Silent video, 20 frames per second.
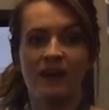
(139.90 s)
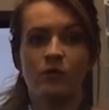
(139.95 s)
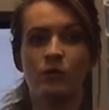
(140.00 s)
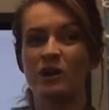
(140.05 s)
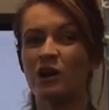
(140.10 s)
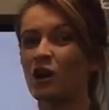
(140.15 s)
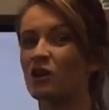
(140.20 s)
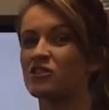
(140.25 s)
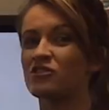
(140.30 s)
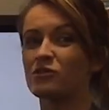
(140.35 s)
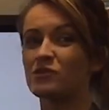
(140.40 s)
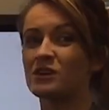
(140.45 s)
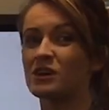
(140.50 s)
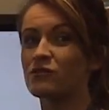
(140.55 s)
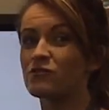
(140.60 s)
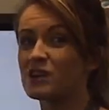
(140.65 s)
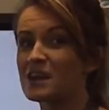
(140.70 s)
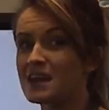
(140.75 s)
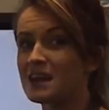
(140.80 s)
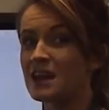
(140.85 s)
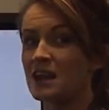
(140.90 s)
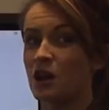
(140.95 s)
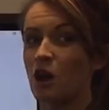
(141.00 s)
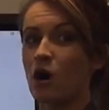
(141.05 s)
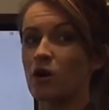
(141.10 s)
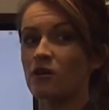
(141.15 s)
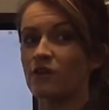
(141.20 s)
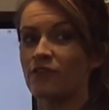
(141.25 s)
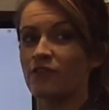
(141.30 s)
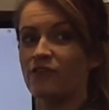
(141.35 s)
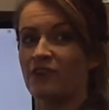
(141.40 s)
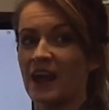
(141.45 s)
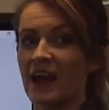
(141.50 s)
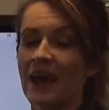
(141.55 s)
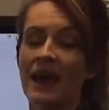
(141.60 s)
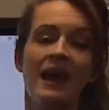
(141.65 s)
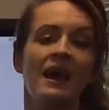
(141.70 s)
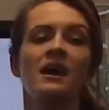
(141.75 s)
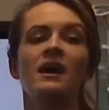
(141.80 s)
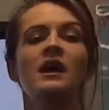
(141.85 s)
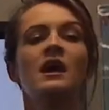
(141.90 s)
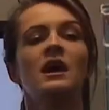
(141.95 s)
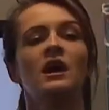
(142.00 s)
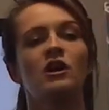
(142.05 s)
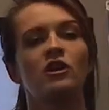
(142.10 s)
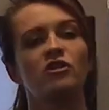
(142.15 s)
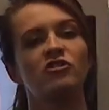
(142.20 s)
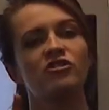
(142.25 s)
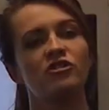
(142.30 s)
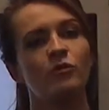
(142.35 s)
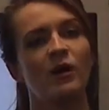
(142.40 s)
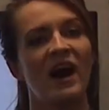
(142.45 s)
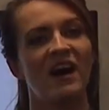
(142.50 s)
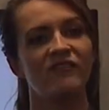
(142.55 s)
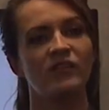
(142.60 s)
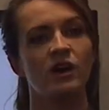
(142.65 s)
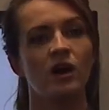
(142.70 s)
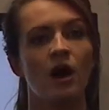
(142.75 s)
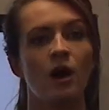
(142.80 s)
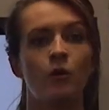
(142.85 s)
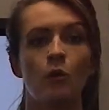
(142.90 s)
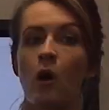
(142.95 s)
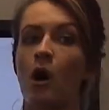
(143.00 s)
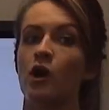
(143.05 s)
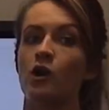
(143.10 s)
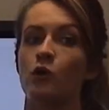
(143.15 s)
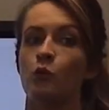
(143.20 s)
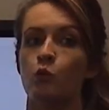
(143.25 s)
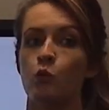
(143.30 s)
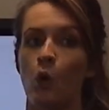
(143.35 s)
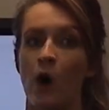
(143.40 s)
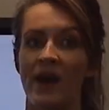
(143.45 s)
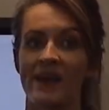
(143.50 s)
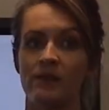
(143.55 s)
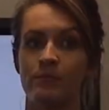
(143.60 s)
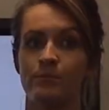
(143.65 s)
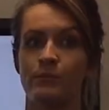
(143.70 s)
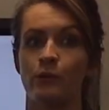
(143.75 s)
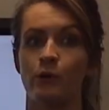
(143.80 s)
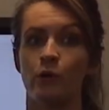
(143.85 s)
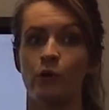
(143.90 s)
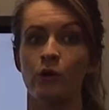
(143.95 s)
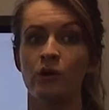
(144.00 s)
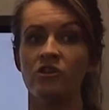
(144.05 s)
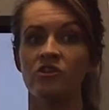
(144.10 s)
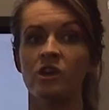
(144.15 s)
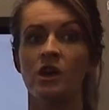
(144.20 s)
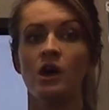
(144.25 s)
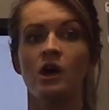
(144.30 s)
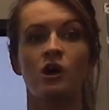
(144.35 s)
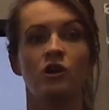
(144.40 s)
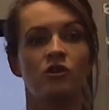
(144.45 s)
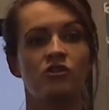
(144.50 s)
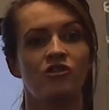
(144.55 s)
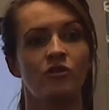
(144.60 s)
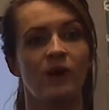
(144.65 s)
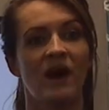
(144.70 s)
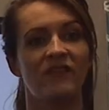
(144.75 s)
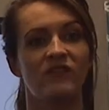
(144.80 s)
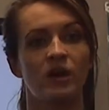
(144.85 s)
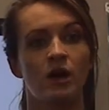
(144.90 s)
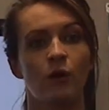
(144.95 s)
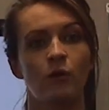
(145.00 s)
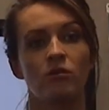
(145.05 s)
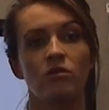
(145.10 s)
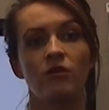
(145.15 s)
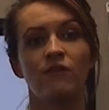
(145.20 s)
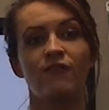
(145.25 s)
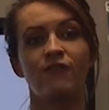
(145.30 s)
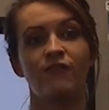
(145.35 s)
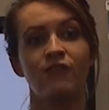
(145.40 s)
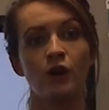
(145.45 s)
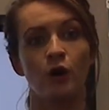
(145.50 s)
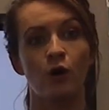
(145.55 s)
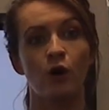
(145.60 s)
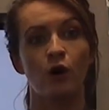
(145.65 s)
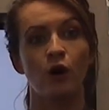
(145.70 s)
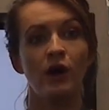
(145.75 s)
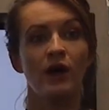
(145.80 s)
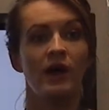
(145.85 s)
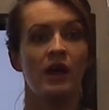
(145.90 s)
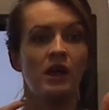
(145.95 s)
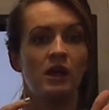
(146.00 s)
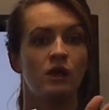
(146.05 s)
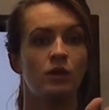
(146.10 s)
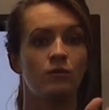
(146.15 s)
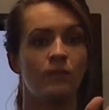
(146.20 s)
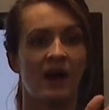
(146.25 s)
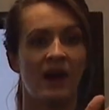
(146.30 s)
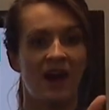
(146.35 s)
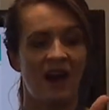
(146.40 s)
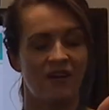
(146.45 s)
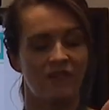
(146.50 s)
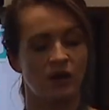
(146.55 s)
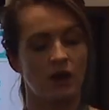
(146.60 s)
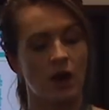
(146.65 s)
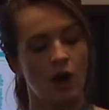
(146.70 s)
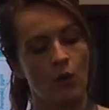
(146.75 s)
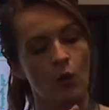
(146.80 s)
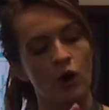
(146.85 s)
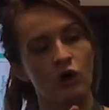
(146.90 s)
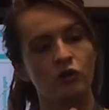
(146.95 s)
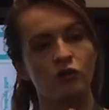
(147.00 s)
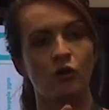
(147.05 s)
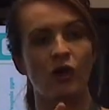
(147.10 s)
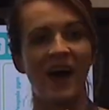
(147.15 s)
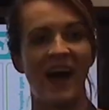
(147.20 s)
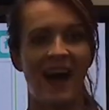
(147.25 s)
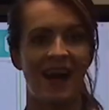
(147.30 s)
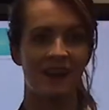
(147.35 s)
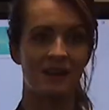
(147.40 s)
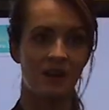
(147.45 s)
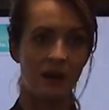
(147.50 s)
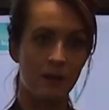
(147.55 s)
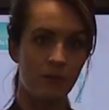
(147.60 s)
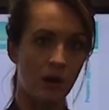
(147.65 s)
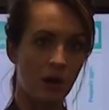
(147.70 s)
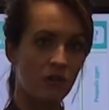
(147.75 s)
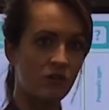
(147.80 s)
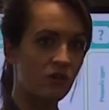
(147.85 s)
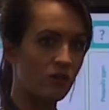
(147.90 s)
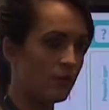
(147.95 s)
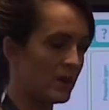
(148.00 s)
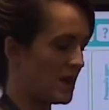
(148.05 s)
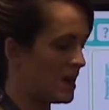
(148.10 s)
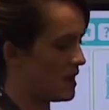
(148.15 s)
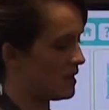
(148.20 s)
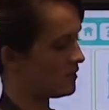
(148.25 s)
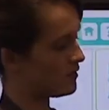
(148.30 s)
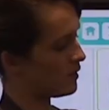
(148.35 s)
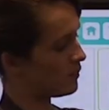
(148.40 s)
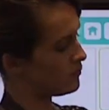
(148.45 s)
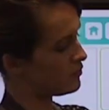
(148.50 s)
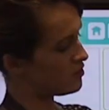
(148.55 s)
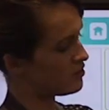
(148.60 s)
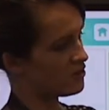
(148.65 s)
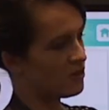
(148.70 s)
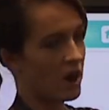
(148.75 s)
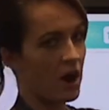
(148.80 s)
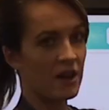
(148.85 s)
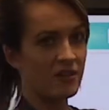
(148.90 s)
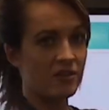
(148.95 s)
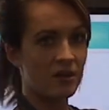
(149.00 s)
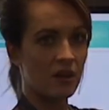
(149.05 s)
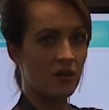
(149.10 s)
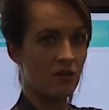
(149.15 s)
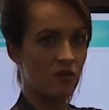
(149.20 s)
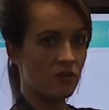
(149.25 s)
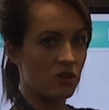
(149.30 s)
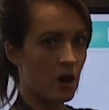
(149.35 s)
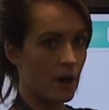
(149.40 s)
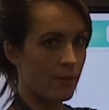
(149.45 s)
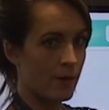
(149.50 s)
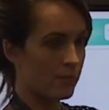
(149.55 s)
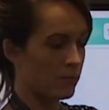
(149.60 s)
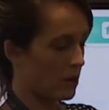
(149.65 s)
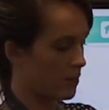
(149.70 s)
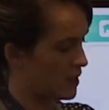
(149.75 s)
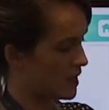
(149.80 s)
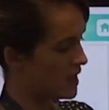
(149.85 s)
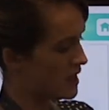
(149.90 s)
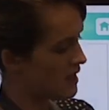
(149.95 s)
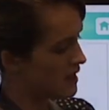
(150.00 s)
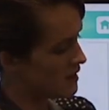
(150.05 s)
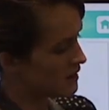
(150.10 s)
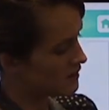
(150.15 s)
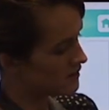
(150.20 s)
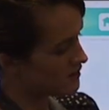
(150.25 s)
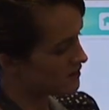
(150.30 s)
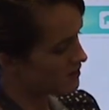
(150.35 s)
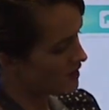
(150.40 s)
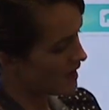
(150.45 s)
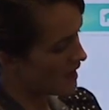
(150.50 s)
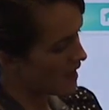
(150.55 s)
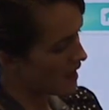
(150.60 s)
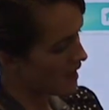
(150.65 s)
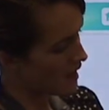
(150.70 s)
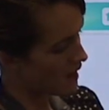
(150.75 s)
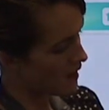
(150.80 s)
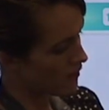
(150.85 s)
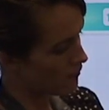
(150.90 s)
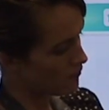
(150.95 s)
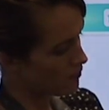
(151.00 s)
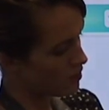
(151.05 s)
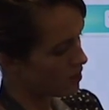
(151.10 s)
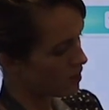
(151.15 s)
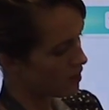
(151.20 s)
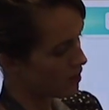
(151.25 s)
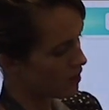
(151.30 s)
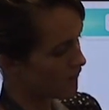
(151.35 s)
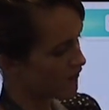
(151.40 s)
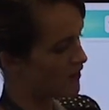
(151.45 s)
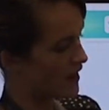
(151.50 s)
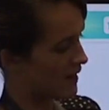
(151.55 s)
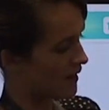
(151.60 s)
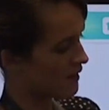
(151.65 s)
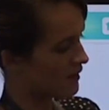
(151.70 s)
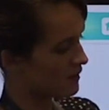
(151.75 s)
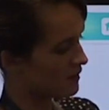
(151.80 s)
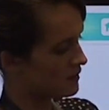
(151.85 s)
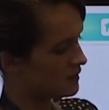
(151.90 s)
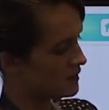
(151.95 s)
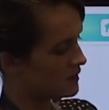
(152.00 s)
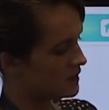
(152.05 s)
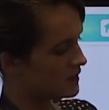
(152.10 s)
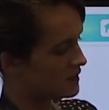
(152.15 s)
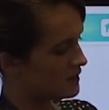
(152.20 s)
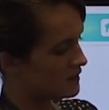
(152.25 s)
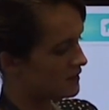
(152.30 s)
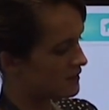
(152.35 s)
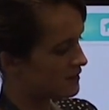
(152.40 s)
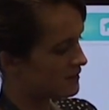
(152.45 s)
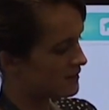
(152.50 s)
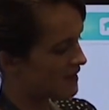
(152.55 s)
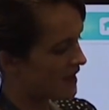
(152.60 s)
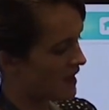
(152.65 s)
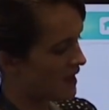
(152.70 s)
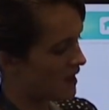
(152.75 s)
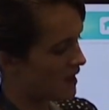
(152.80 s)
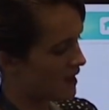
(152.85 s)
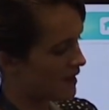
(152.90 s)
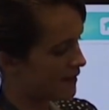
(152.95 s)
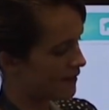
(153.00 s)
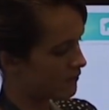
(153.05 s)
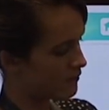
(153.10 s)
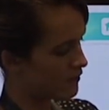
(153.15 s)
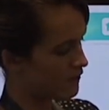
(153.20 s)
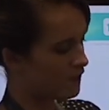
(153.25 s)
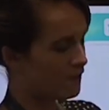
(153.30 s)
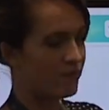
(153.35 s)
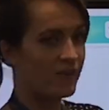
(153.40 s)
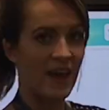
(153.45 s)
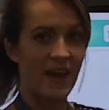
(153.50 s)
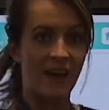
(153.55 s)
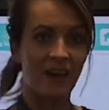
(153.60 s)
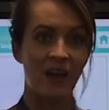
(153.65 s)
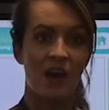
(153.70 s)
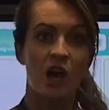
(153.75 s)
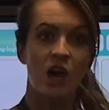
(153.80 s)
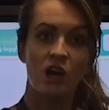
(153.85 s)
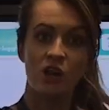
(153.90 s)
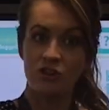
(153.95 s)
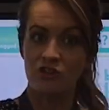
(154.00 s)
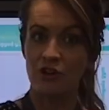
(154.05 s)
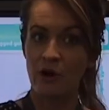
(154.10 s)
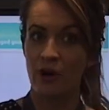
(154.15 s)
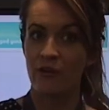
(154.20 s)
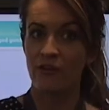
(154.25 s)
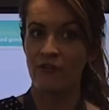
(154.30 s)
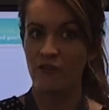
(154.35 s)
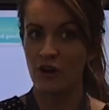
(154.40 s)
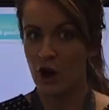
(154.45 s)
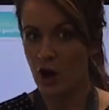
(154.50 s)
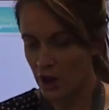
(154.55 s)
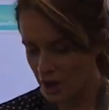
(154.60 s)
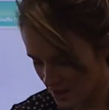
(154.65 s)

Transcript: We're not doing a really long flick. Could you have a go on a whiteboard? Could you have a go on the floor? You might have a go on your hand. I'm going to do it here. So I'm starting at the top. I'm going down, flick, down, flick. Can you do it on the floor?